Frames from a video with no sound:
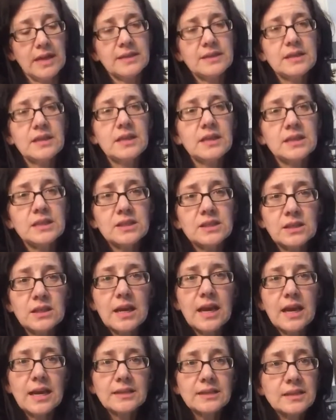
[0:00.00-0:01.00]
Etsy
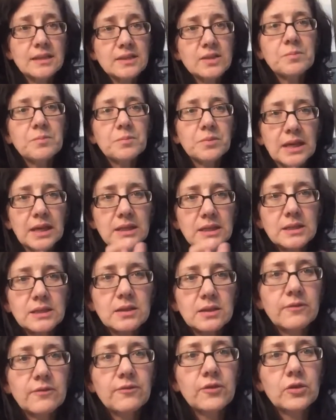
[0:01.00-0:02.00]
is Etsy's a
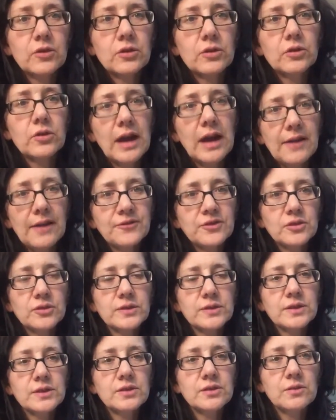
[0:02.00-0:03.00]
place for
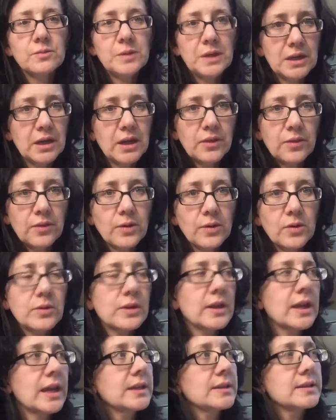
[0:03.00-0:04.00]
crafters to be
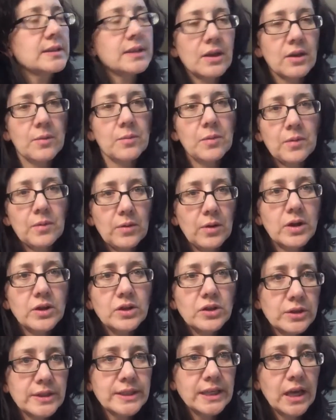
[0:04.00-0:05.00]
cutthroat and sell
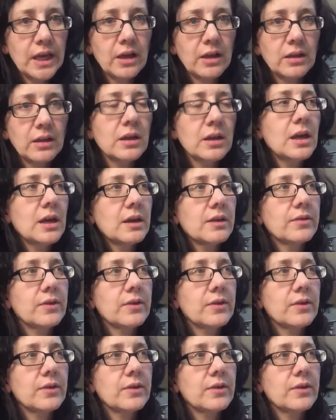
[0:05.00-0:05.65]
undersell